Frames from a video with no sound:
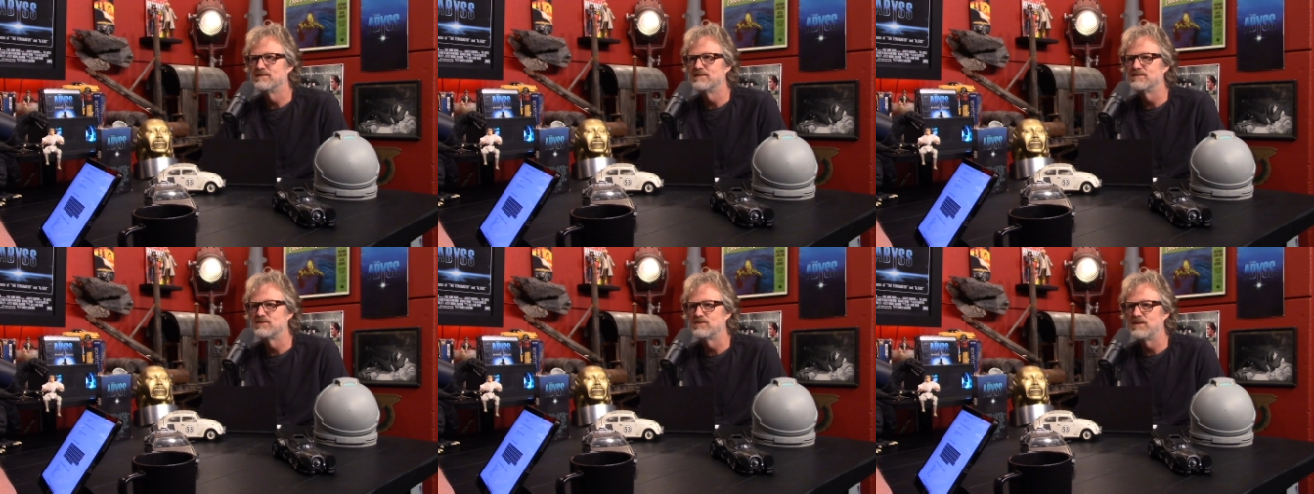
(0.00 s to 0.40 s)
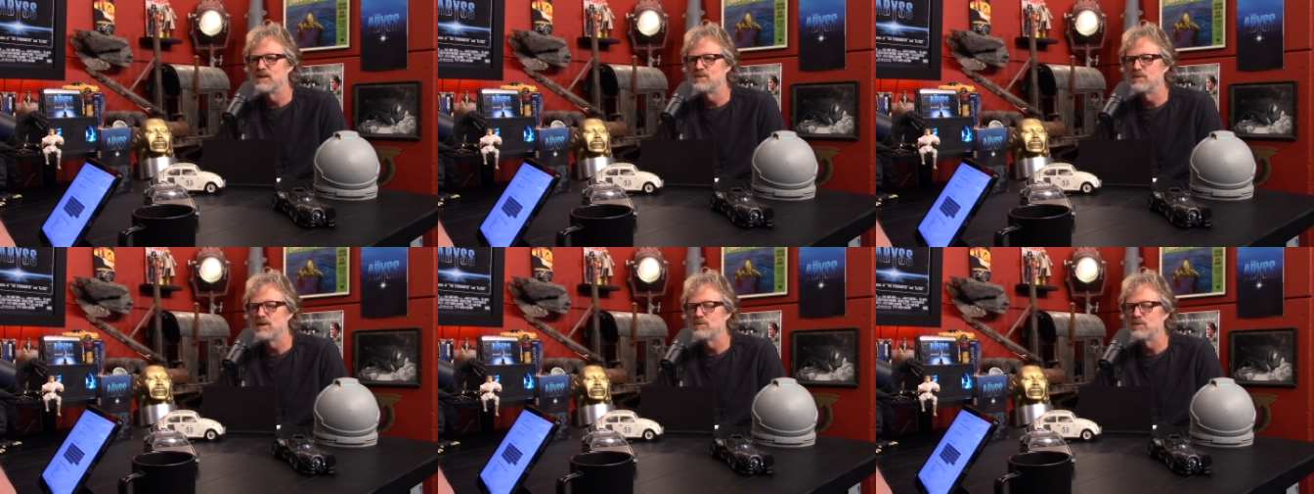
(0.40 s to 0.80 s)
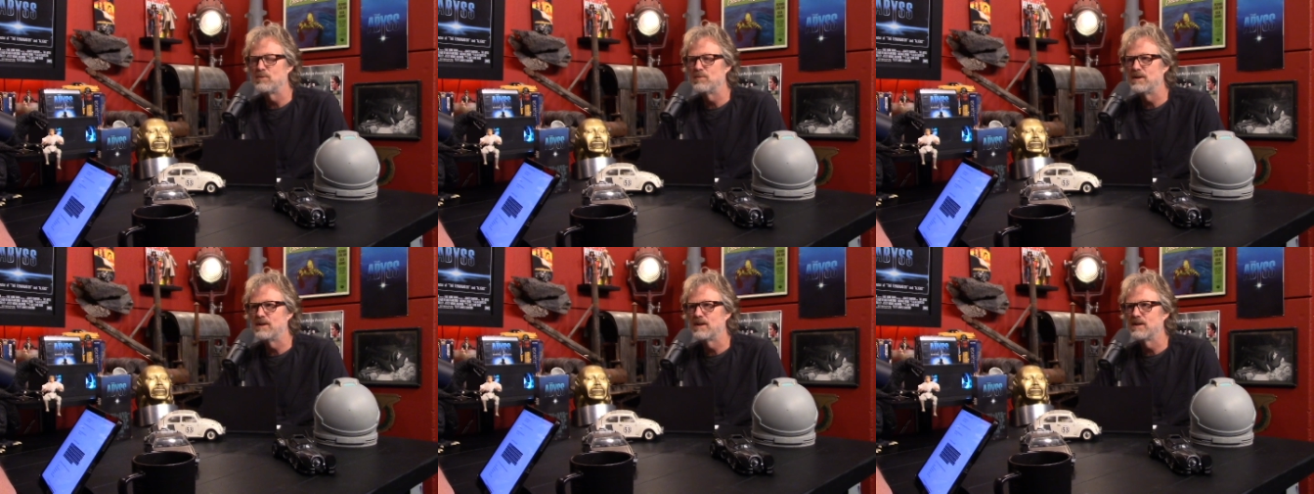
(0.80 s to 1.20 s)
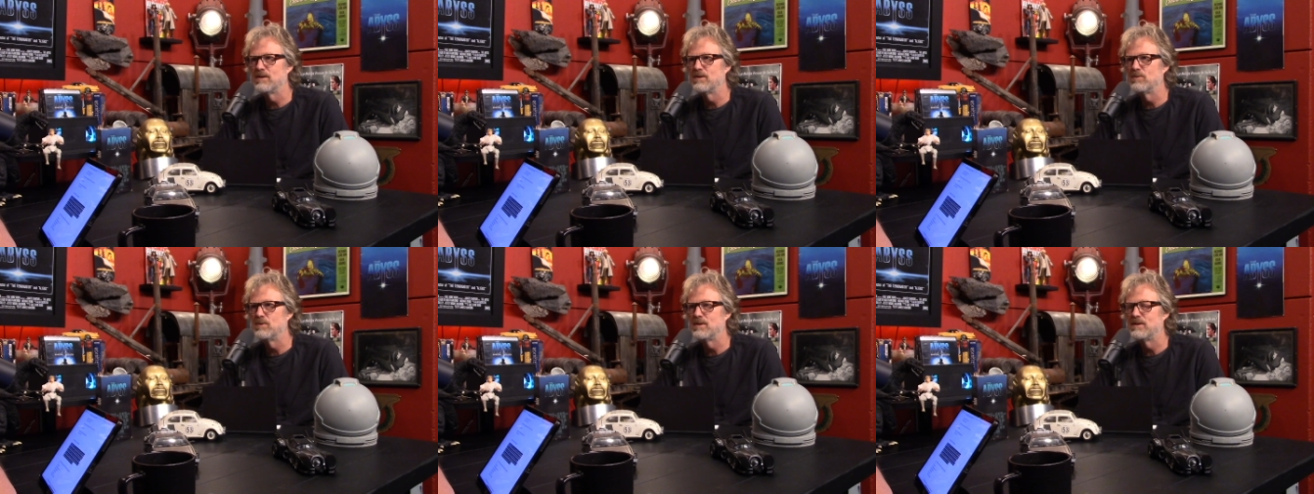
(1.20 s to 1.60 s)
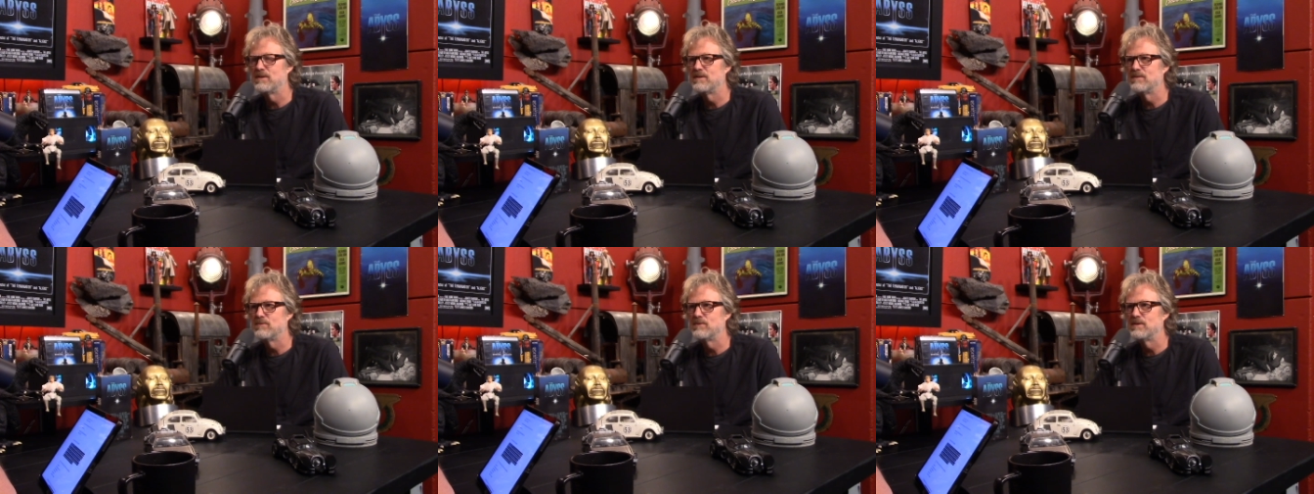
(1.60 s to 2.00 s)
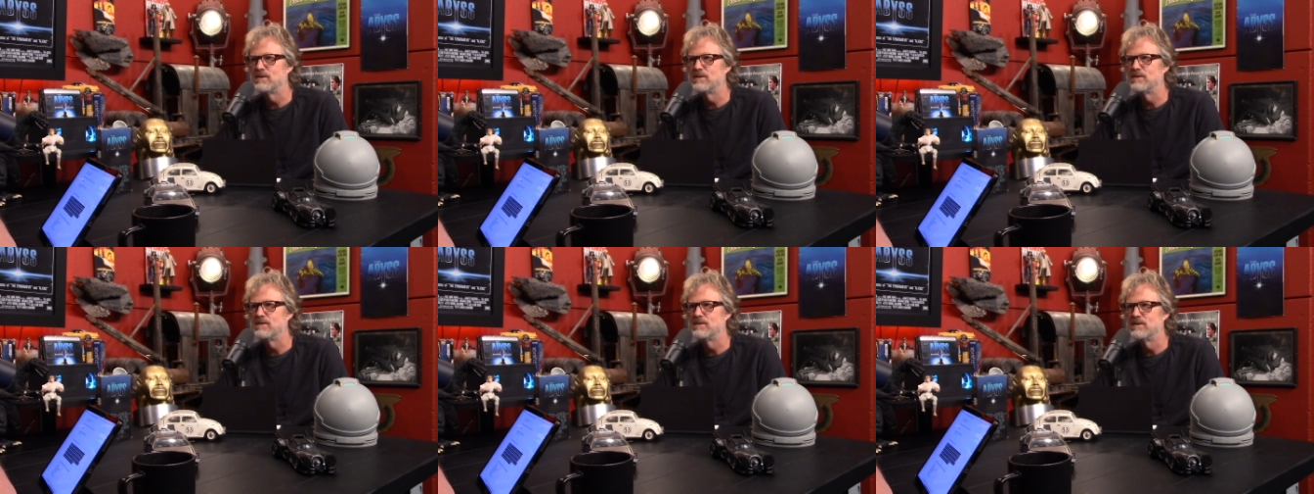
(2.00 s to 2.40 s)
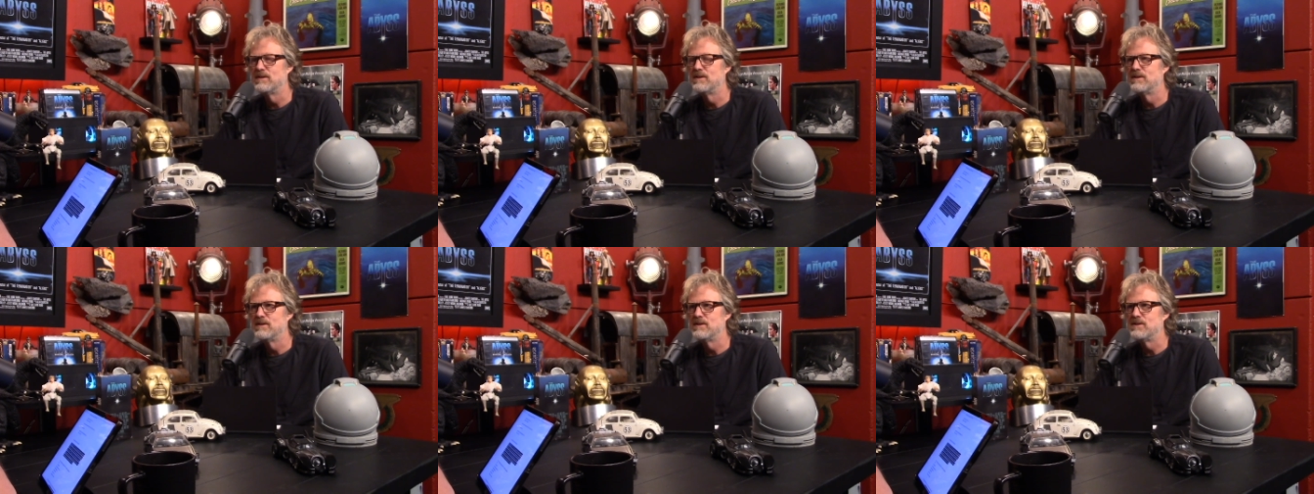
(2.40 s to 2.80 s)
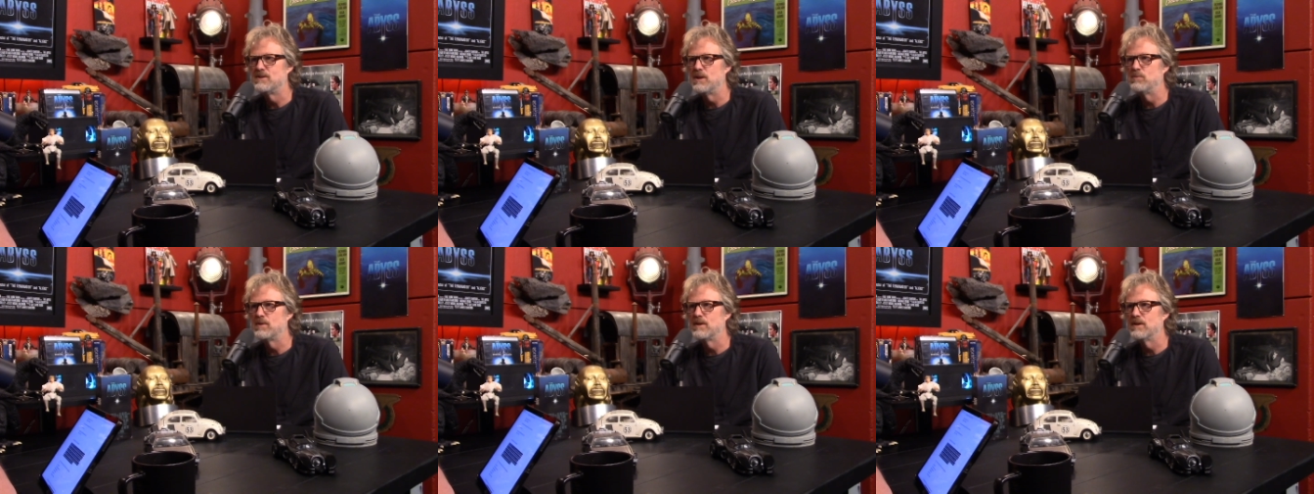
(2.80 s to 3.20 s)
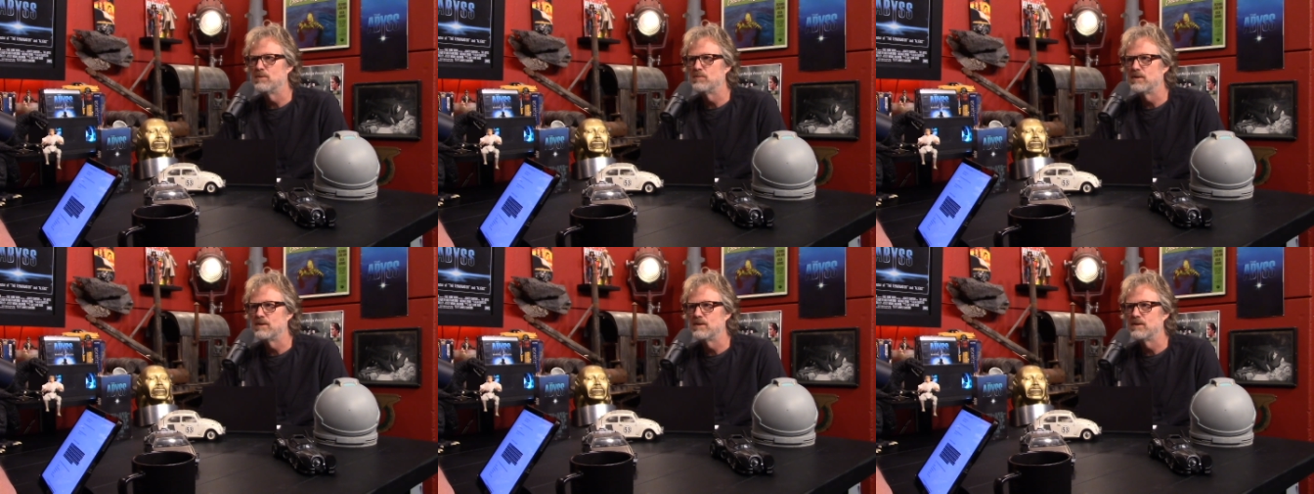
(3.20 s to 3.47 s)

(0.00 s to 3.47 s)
And so that was my encounter with James Cameron.